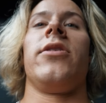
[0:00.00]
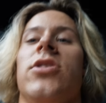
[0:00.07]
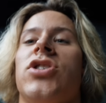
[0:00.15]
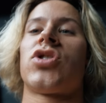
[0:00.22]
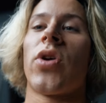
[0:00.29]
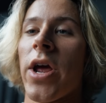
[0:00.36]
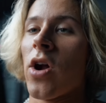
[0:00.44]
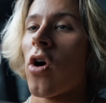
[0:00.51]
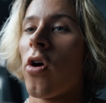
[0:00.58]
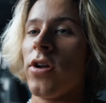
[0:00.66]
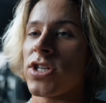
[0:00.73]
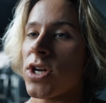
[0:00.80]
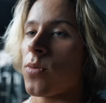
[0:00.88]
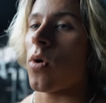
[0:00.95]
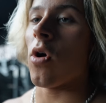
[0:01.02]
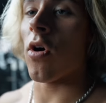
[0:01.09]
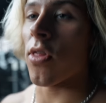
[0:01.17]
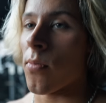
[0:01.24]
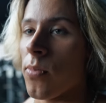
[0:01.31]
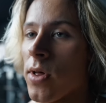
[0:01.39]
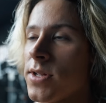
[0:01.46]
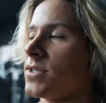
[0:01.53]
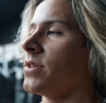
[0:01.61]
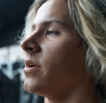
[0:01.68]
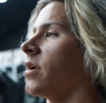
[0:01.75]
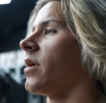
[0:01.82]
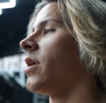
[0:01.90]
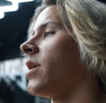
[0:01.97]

then just train hard while all the blood's in there.